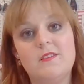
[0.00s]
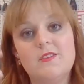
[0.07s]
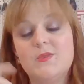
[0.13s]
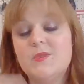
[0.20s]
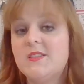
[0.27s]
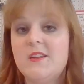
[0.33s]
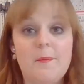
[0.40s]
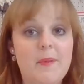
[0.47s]
So
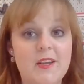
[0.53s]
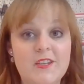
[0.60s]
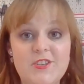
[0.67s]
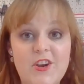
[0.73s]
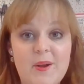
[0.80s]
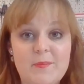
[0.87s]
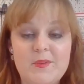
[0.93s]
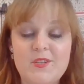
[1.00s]
it's not my
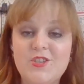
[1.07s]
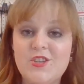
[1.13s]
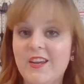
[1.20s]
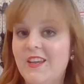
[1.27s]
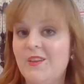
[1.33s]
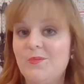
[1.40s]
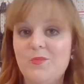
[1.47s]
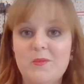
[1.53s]
job to
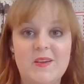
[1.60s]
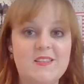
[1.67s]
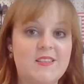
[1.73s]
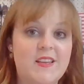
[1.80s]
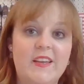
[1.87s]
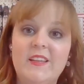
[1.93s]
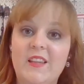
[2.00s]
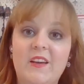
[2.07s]
check in with my
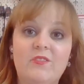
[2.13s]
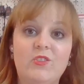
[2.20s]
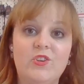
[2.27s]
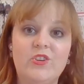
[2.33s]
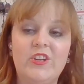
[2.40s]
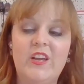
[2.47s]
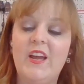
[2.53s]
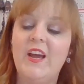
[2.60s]
second level.
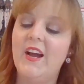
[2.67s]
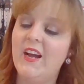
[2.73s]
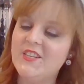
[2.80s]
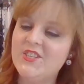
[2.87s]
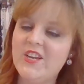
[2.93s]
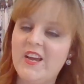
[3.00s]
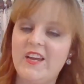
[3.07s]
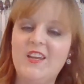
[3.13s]
I
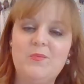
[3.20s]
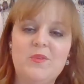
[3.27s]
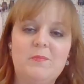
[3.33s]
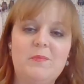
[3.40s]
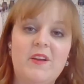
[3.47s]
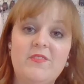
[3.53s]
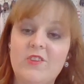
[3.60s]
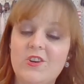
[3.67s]
check in with
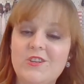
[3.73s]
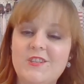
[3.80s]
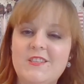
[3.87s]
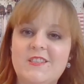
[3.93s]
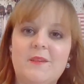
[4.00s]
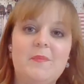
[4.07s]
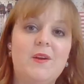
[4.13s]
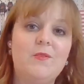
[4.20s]
my
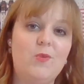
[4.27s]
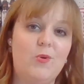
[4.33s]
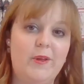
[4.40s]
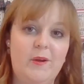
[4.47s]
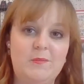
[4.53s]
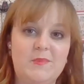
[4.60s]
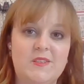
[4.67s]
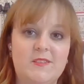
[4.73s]
first and my
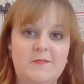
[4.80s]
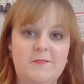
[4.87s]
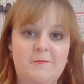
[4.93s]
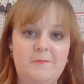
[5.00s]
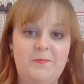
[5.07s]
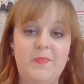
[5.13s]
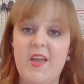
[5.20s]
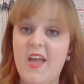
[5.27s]
roll-ups
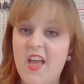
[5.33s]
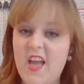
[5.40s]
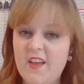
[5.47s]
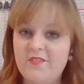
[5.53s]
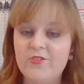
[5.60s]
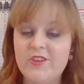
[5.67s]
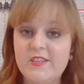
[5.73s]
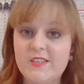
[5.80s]

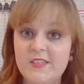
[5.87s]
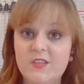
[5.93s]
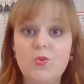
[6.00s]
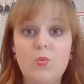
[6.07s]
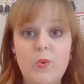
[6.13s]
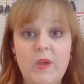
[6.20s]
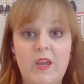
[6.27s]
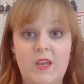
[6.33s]
every
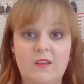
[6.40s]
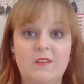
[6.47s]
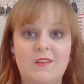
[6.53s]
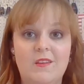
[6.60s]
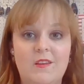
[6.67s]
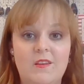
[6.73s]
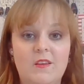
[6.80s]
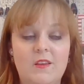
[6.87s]
single week.
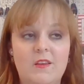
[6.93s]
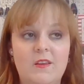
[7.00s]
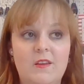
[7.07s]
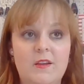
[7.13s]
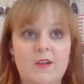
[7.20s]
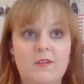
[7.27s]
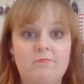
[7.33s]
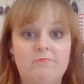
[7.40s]

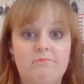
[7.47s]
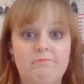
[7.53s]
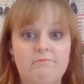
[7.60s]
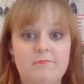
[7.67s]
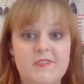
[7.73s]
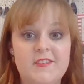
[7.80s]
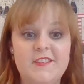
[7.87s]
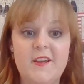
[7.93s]

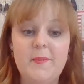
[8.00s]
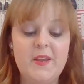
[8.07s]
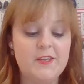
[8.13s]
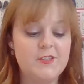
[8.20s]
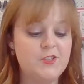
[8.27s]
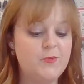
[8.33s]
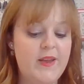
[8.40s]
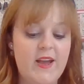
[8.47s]
Some
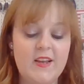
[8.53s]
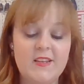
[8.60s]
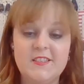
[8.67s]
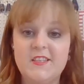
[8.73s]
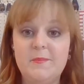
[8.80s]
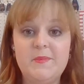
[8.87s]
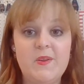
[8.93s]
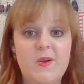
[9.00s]
answer back,
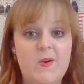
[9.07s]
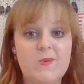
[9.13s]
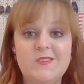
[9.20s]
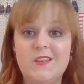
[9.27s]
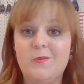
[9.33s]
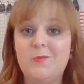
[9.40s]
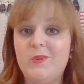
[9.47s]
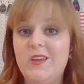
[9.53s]
some don't.
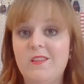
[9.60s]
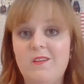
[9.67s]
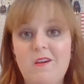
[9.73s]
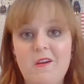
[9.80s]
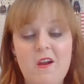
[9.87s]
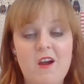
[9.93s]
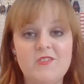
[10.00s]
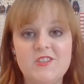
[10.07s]
Some we get
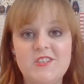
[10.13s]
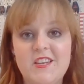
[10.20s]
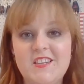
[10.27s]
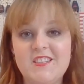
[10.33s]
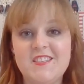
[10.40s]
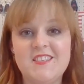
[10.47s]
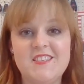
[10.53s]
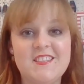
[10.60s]
long
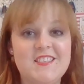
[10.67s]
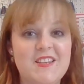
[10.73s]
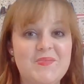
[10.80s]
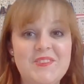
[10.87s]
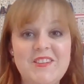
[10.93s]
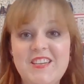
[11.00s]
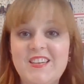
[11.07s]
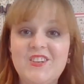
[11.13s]
conversations, some
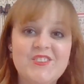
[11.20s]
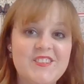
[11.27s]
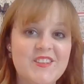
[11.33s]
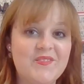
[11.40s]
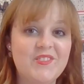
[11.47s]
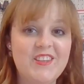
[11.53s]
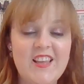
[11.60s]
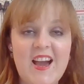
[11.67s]
we giggle,
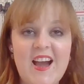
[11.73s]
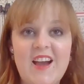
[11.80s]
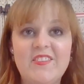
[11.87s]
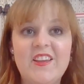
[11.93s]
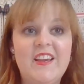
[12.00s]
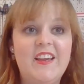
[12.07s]
some we laugh,